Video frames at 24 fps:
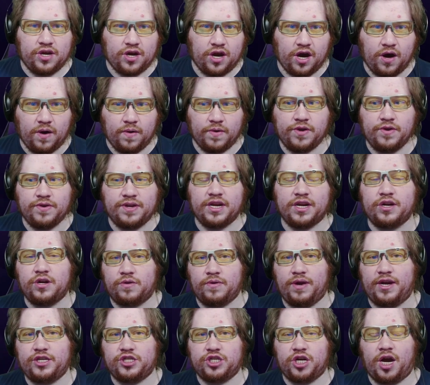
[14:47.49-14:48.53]
oh, you did a
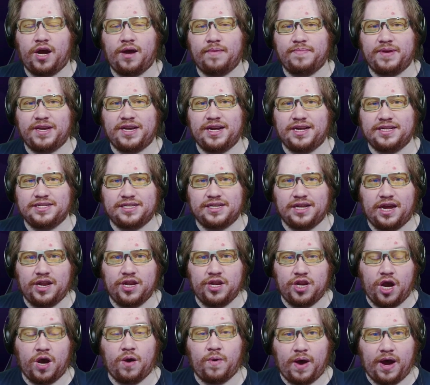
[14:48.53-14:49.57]
great job, because
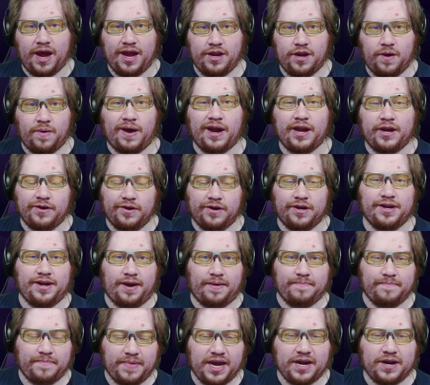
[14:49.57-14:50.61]
no, I know I could have
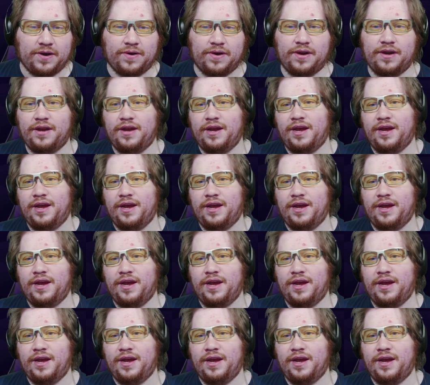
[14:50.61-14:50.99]
done better.